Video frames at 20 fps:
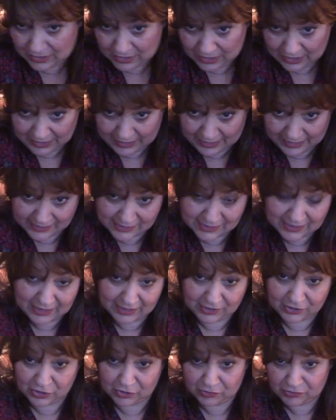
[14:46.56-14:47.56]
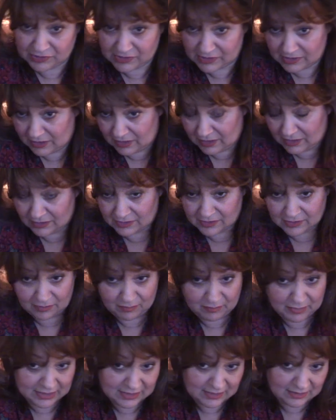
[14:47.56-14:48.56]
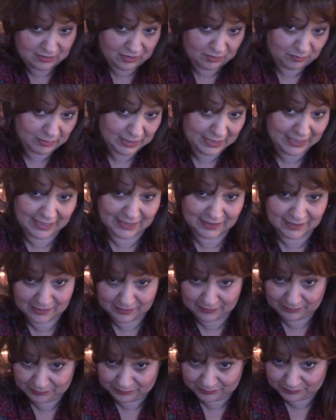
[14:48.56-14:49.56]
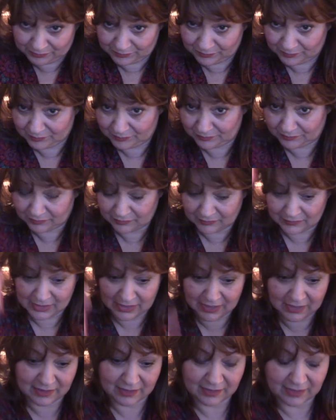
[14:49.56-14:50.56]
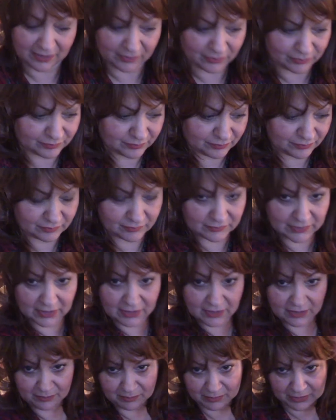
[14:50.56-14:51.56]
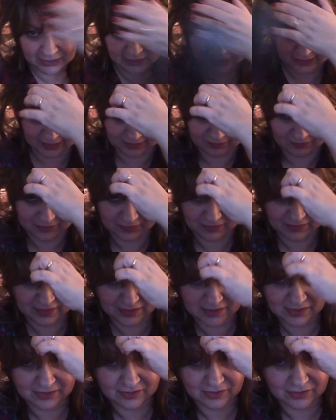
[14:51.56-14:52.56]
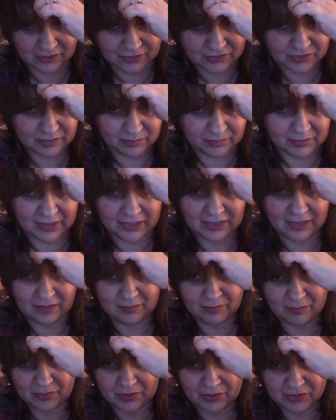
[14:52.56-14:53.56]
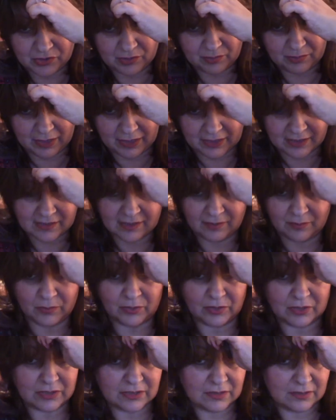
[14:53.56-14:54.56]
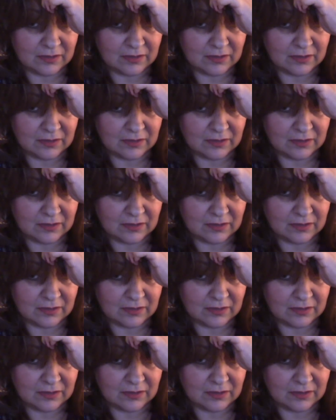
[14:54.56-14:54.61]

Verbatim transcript: getting new styles on my on my head. Now, I believe that this has got to be brushed back somewhat